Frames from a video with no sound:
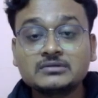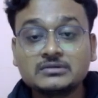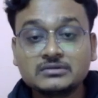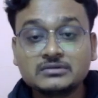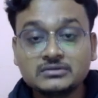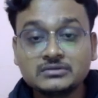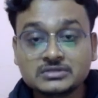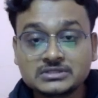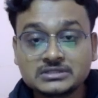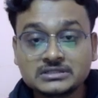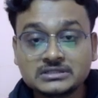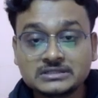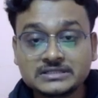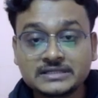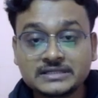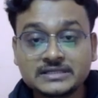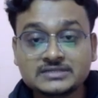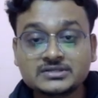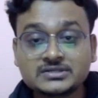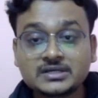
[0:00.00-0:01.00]
those
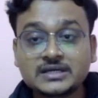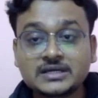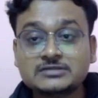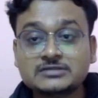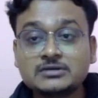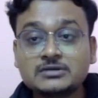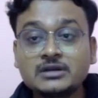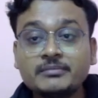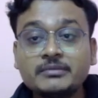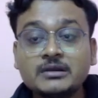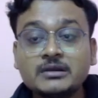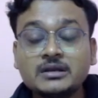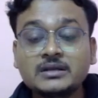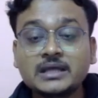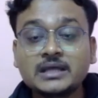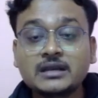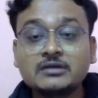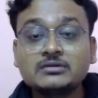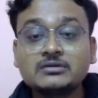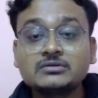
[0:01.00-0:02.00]
writers does not belong
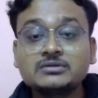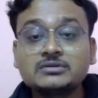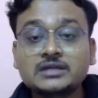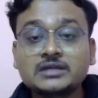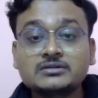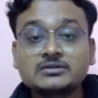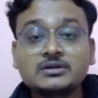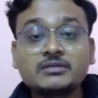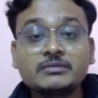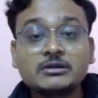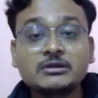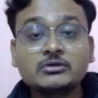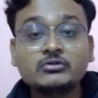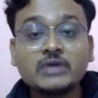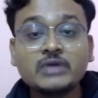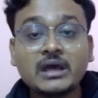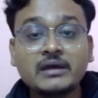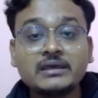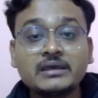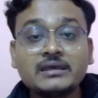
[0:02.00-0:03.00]
to
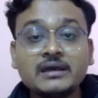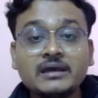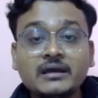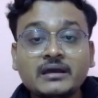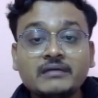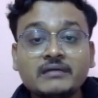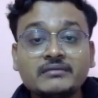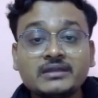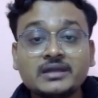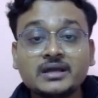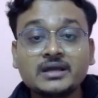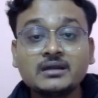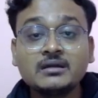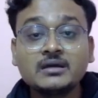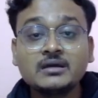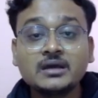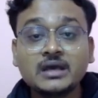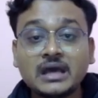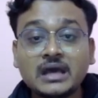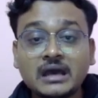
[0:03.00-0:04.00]
a young American
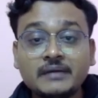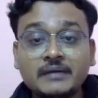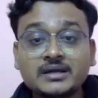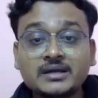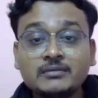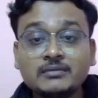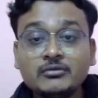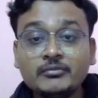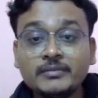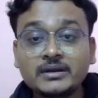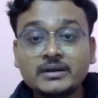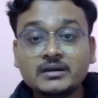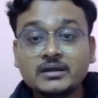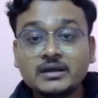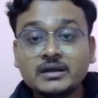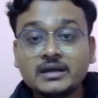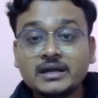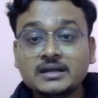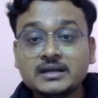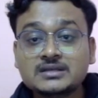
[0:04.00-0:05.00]
movement
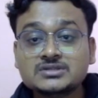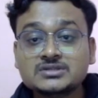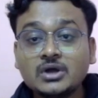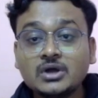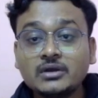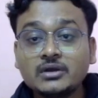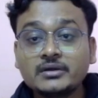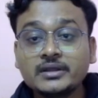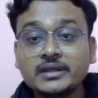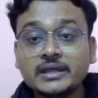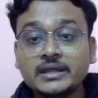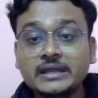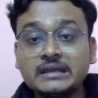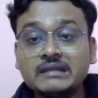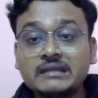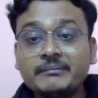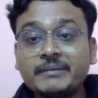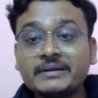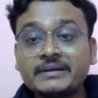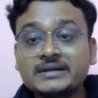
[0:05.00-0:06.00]
and sought
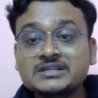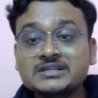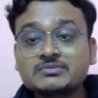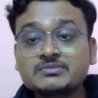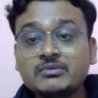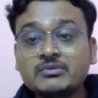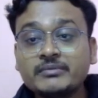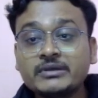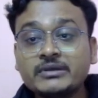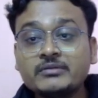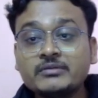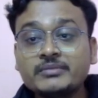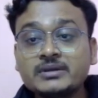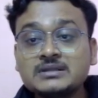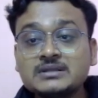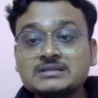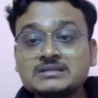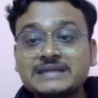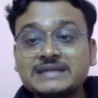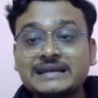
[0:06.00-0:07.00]
independence from European
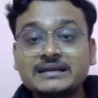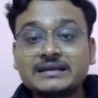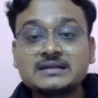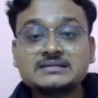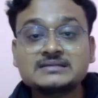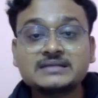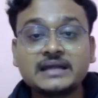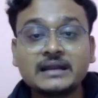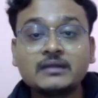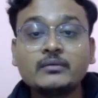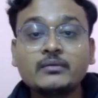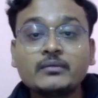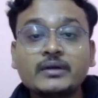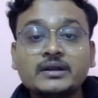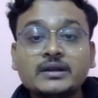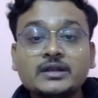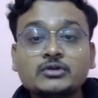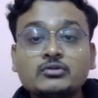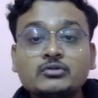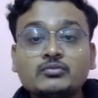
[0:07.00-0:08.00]
standards and
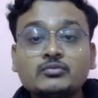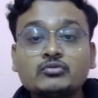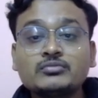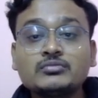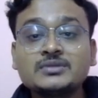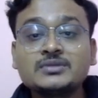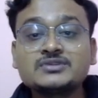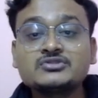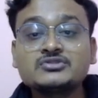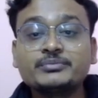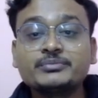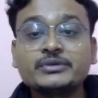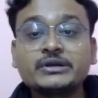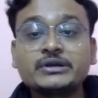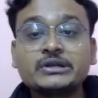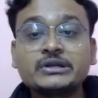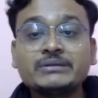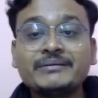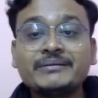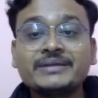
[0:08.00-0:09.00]
wanted to prove the
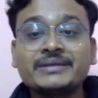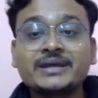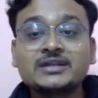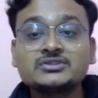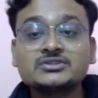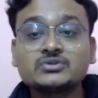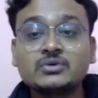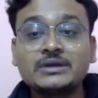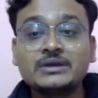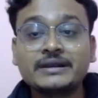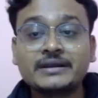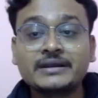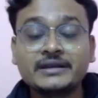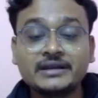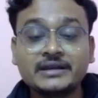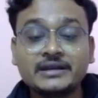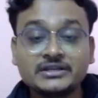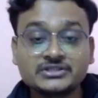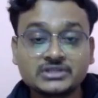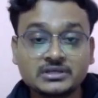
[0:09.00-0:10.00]
superiority of Americans' own literary
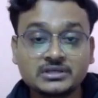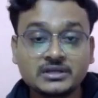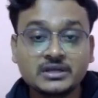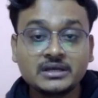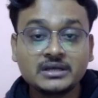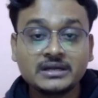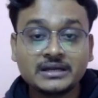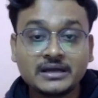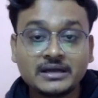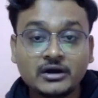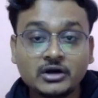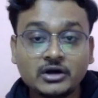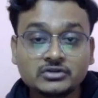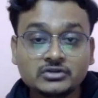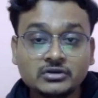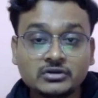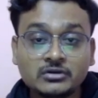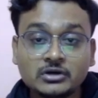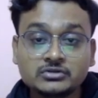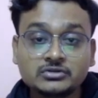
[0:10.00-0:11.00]
tradition?
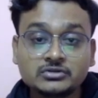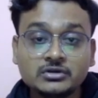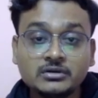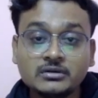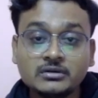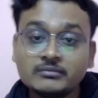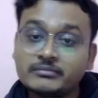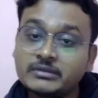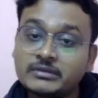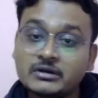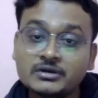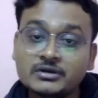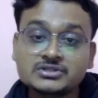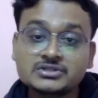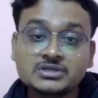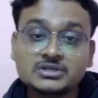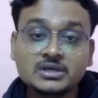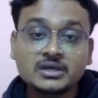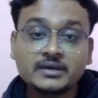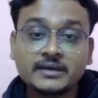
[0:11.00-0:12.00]
Hawthorne
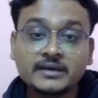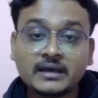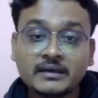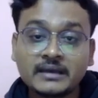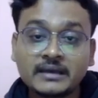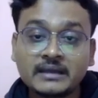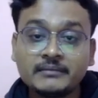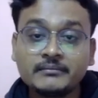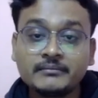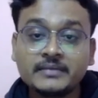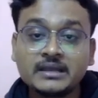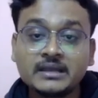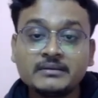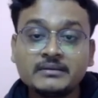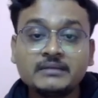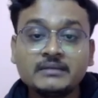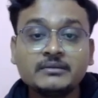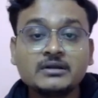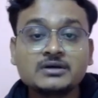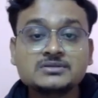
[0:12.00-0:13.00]
belongs, Melville
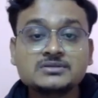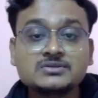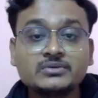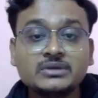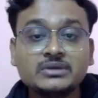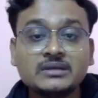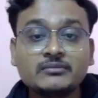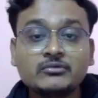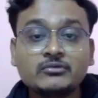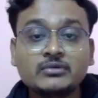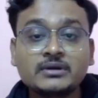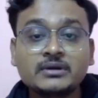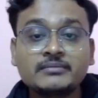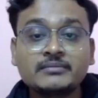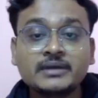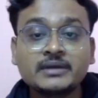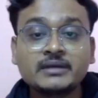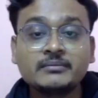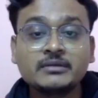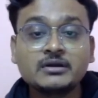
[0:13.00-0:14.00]
belongs, William Cullen
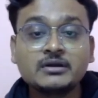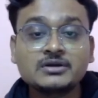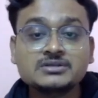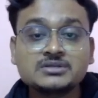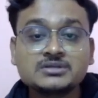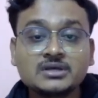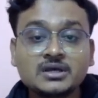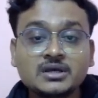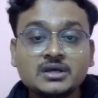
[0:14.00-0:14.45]
Bryant belongs,